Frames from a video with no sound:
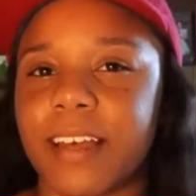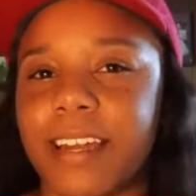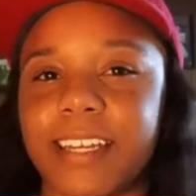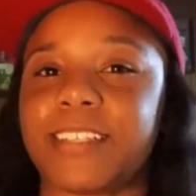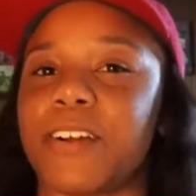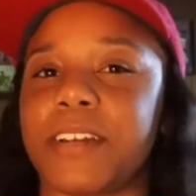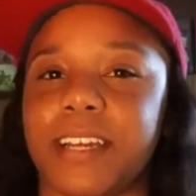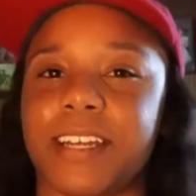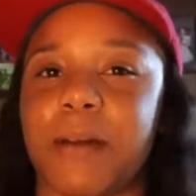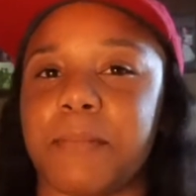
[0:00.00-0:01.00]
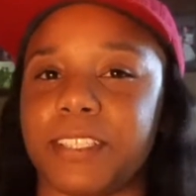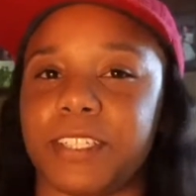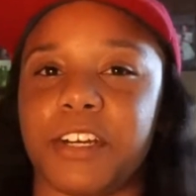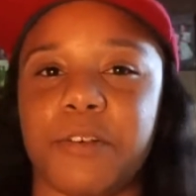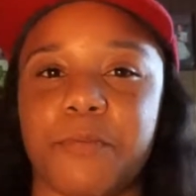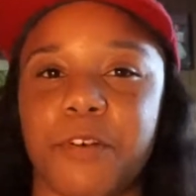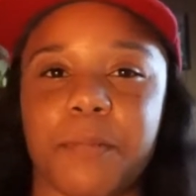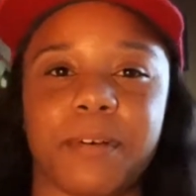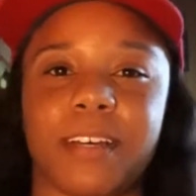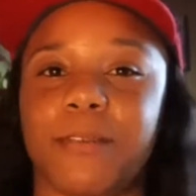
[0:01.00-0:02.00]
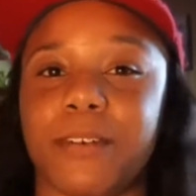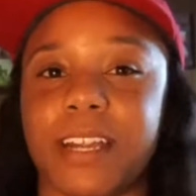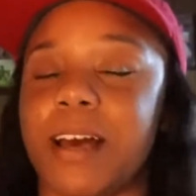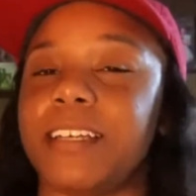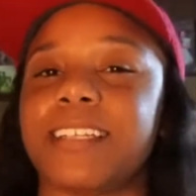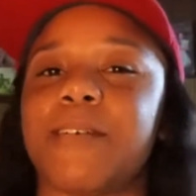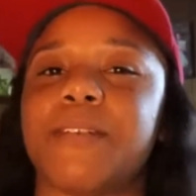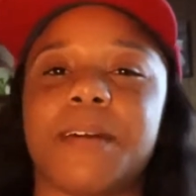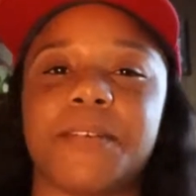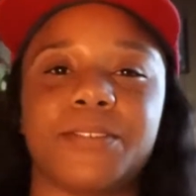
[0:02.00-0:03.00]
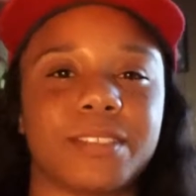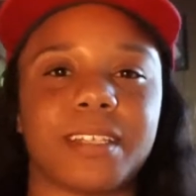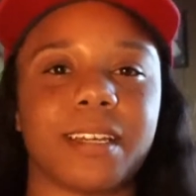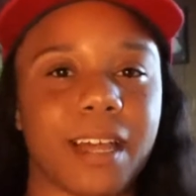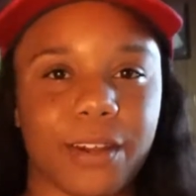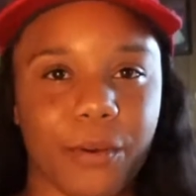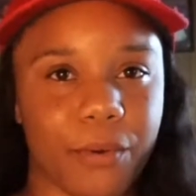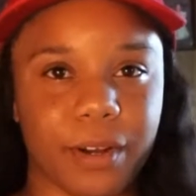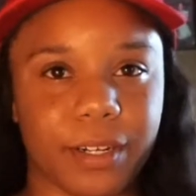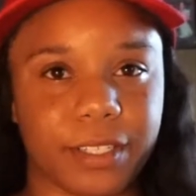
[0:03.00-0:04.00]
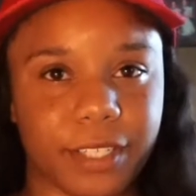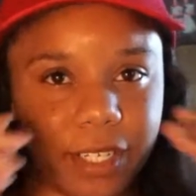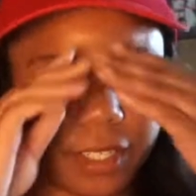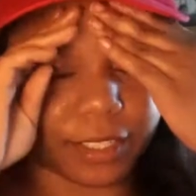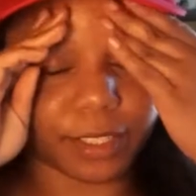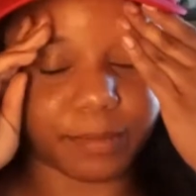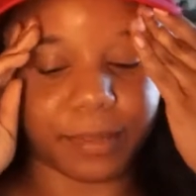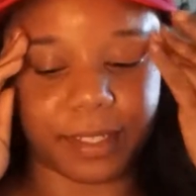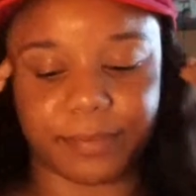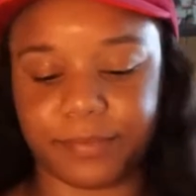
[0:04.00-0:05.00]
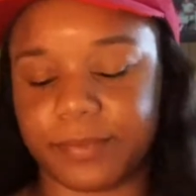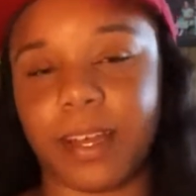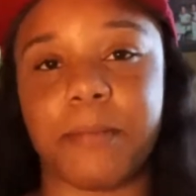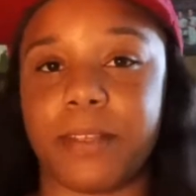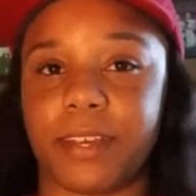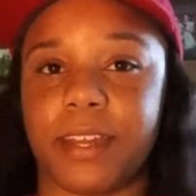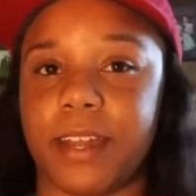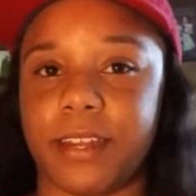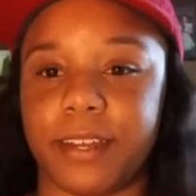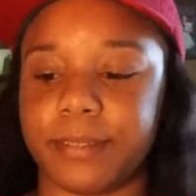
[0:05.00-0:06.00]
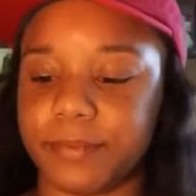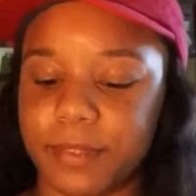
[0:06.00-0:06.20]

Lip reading: I need to start getting out my shell more, but it's like when I'm used to something, I don't want it to change. But I'm gonna have to get out of that.